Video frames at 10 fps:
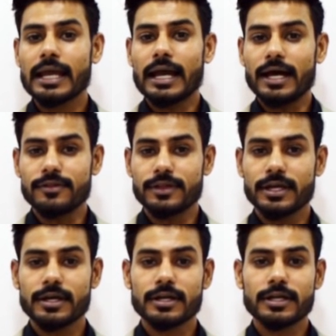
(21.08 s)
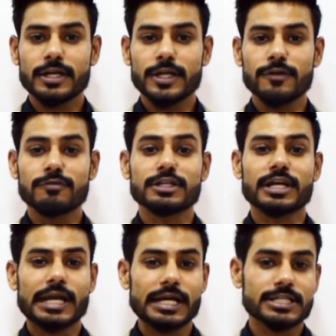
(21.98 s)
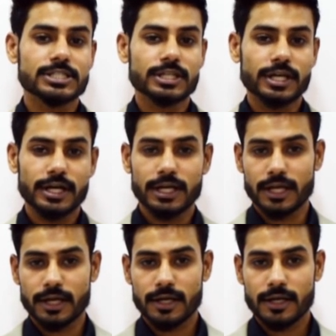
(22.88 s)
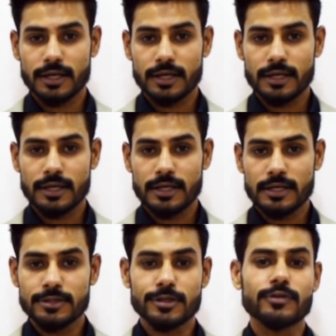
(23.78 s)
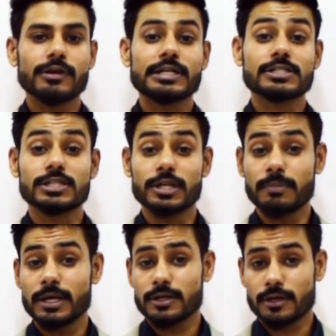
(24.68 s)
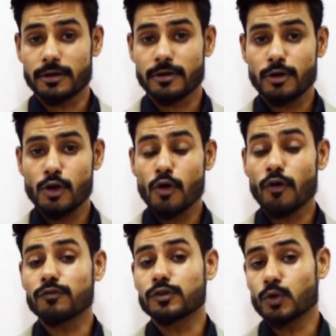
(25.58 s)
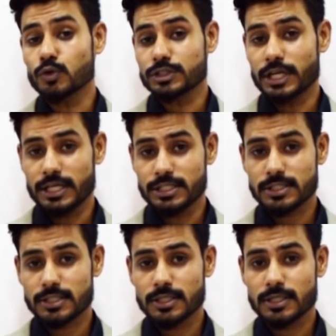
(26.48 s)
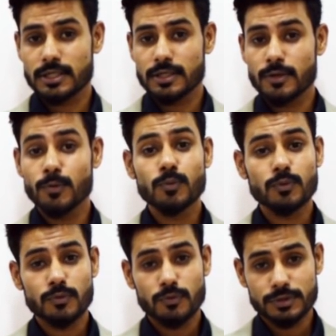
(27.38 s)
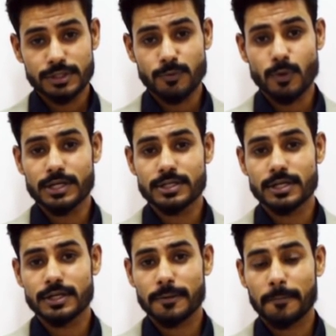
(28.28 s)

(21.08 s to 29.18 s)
And there, even the greatest critic, the greatest debater of those days was invited.